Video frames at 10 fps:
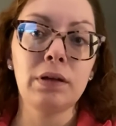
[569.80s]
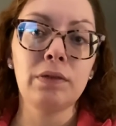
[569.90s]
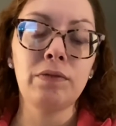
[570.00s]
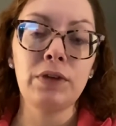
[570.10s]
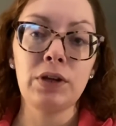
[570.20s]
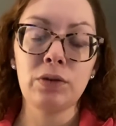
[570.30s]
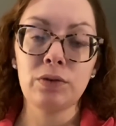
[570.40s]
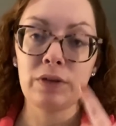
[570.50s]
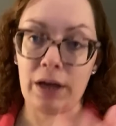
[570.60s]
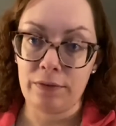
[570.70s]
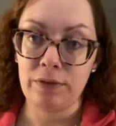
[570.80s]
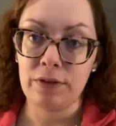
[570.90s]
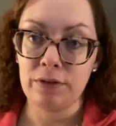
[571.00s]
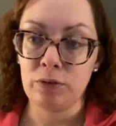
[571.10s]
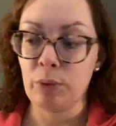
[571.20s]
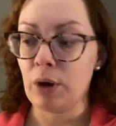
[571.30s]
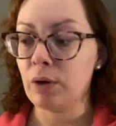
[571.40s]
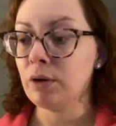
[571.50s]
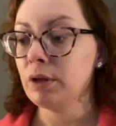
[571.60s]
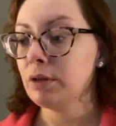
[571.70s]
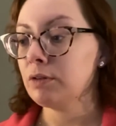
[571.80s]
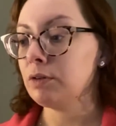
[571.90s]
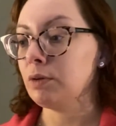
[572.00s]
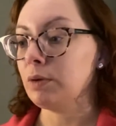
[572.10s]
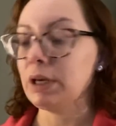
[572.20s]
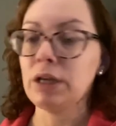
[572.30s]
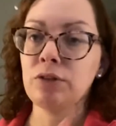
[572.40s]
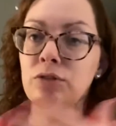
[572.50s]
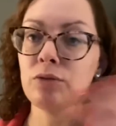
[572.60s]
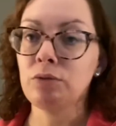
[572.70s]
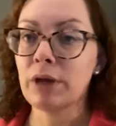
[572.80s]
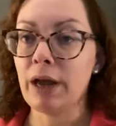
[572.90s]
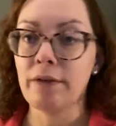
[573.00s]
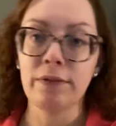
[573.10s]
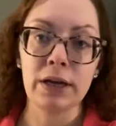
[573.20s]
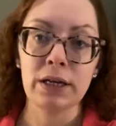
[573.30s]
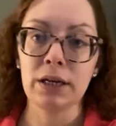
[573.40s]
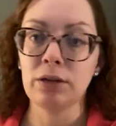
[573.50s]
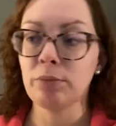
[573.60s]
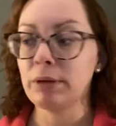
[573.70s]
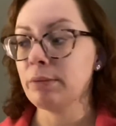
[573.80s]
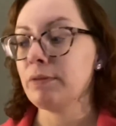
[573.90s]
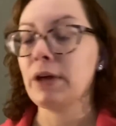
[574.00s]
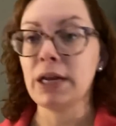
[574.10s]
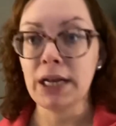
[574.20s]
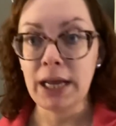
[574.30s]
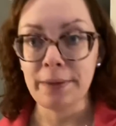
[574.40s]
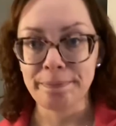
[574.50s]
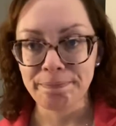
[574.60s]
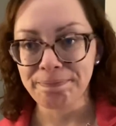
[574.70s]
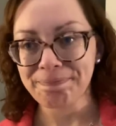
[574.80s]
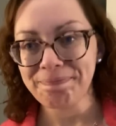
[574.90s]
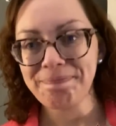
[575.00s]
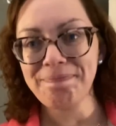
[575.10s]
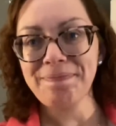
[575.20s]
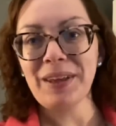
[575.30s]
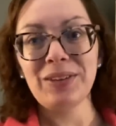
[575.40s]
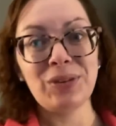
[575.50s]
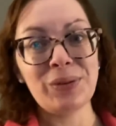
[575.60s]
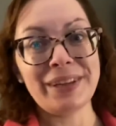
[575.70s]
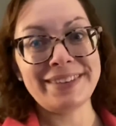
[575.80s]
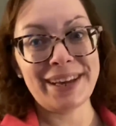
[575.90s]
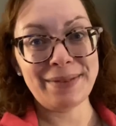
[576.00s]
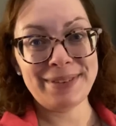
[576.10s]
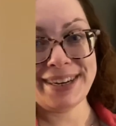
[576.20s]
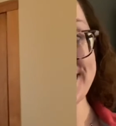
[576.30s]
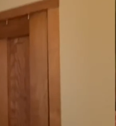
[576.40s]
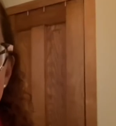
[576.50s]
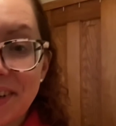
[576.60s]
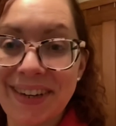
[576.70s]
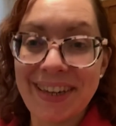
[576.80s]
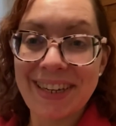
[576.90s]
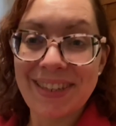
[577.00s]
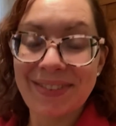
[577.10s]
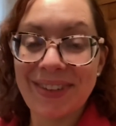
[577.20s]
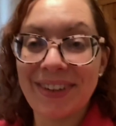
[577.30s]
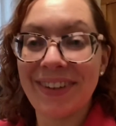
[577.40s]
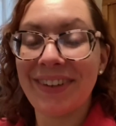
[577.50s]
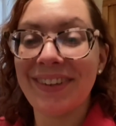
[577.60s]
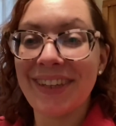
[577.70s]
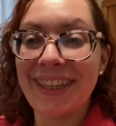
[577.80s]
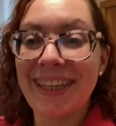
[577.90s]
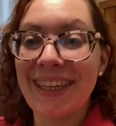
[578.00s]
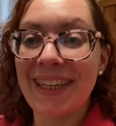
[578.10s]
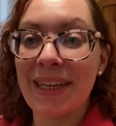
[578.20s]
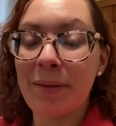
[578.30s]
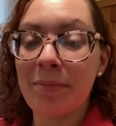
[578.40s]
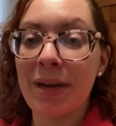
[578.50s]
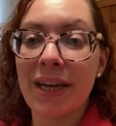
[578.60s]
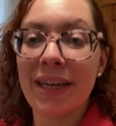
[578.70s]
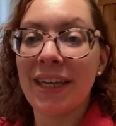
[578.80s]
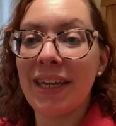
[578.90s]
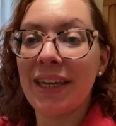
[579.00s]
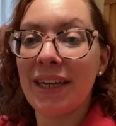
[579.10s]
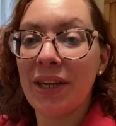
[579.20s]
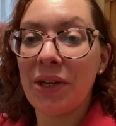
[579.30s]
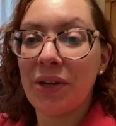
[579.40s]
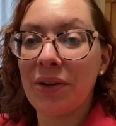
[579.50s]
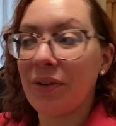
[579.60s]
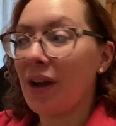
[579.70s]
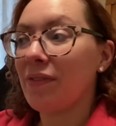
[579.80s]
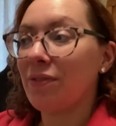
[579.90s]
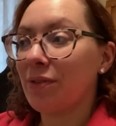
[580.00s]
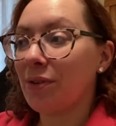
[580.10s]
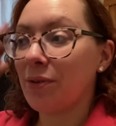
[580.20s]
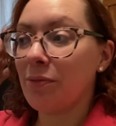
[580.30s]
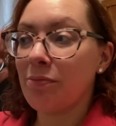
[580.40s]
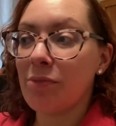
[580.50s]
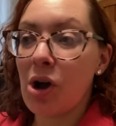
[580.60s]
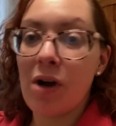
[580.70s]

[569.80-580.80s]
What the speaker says: videos after this as well. So in case you can't find it, you'll be able to find it again. So let's head upstairs. All right, we are currently in my craft room,